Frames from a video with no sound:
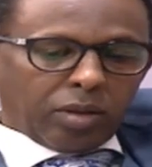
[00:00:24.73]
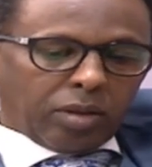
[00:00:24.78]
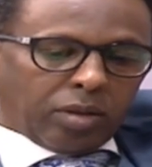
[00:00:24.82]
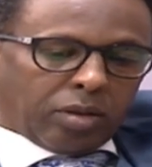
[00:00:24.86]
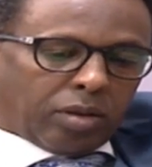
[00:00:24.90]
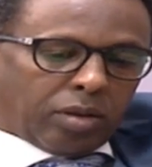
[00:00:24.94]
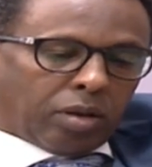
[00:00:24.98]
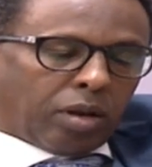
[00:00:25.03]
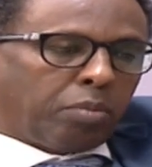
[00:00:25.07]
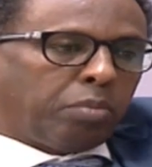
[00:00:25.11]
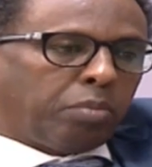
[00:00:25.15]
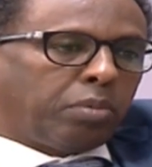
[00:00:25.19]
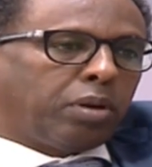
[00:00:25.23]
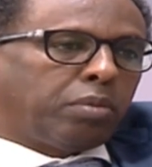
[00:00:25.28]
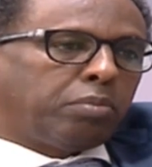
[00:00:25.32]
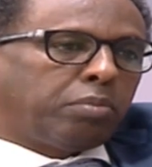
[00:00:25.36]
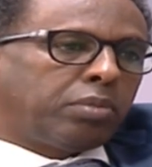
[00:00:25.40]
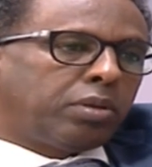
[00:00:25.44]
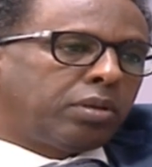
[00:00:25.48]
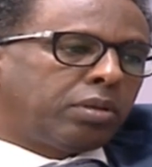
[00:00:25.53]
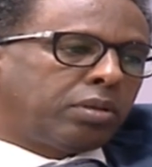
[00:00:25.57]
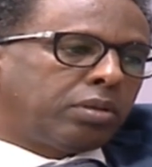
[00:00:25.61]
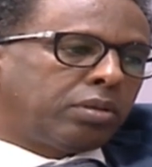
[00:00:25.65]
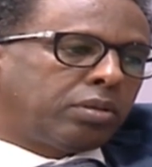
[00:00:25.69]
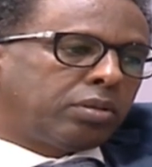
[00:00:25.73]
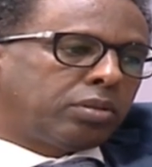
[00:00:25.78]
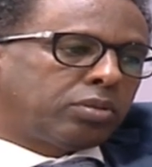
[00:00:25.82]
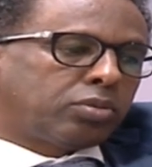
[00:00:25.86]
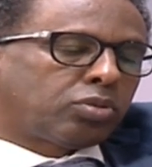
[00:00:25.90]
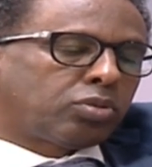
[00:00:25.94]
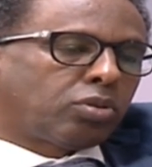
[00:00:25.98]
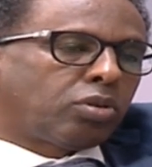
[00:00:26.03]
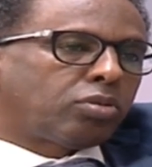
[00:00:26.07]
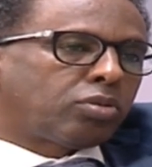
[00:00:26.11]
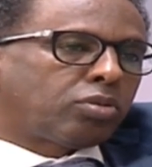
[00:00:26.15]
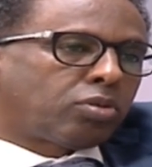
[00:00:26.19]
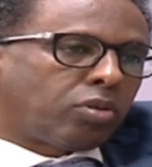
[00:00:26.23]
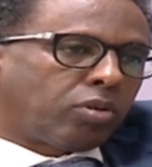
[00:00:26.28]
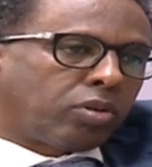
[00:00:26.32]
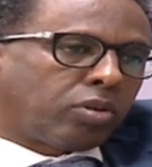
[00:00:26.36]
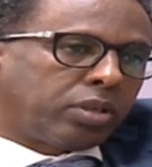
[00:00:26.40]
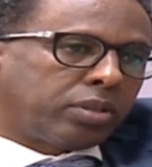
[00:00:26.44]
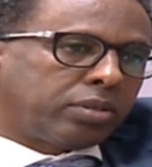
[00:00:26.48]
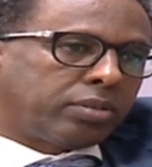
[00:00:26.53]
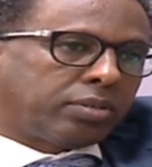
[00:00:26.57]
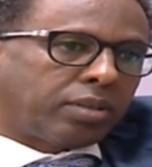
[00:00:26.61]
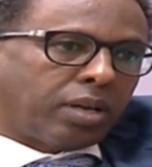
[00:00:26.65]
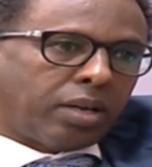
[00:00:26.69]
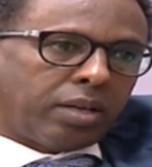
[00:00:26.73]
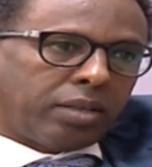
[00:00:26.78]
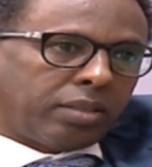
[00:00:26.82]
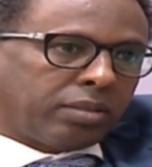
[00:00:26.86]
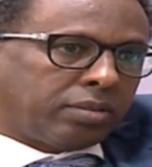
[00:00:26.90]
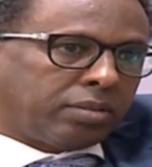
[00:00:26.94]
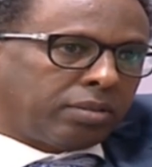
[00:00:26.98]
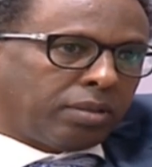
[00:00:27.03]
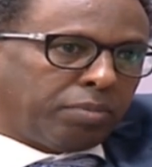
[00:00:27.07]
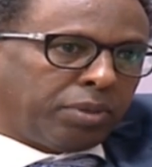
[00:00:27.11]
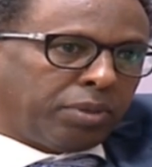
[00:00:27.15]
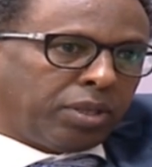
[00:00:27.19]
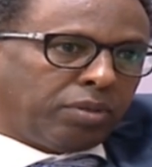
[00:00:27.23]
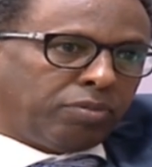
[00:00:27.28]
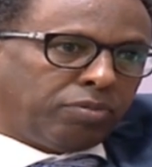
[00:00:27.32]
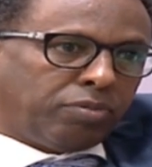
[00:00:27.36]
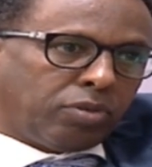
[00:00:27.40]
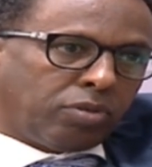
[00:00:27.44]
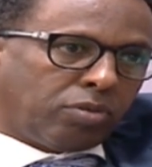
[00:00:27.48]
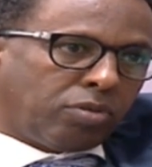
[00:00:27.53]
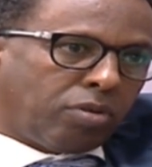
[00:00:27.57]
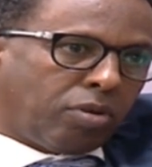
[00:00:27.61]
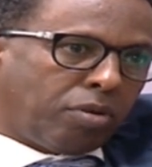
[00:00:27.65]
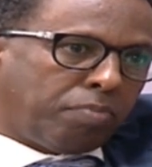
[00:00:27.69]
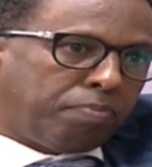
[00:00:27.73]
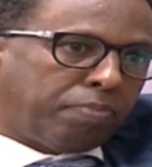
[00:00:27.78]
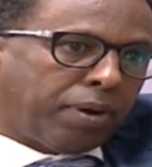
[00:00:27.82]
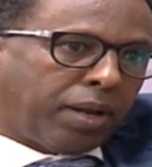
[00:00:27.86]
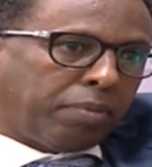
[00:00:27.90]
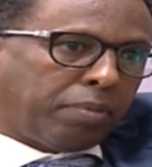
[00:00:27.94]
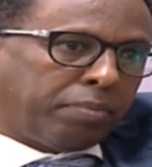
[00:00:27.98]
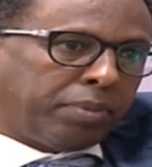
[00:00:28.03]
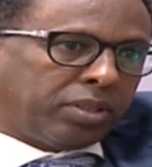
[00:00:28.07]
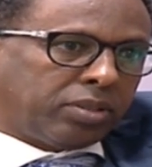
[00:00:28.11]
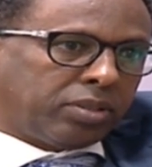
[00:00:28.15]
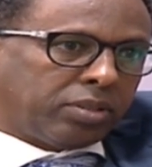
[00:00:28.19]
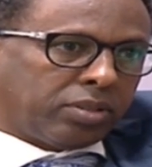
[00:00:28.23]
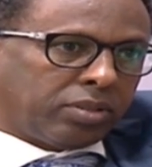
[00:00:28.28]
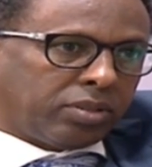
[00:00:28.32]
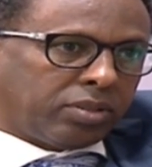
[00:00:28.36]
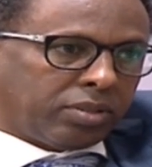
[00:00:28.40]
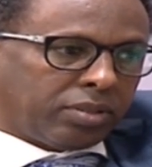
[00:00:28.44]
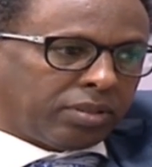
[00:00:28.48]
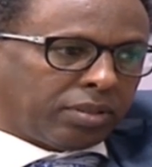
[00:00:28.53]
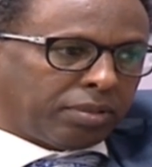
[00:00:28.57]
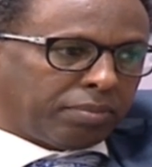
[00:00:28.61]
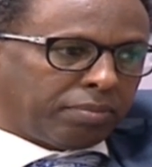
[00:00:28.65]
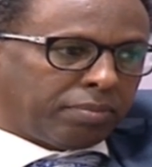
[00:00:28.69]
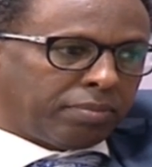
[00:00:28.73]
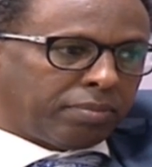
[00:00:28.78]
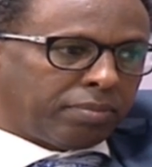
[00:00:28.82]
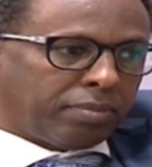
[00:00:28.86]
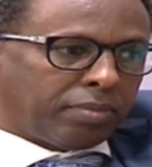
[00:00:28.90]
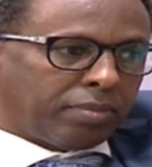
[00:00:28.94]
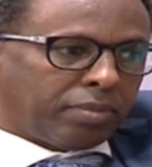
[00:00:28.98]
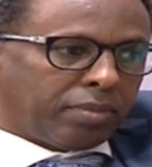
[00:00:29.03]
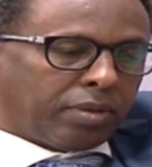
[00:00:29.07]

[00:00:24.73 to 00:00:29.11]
Um, it's not rocket science. I mean, if you go parliamentary system,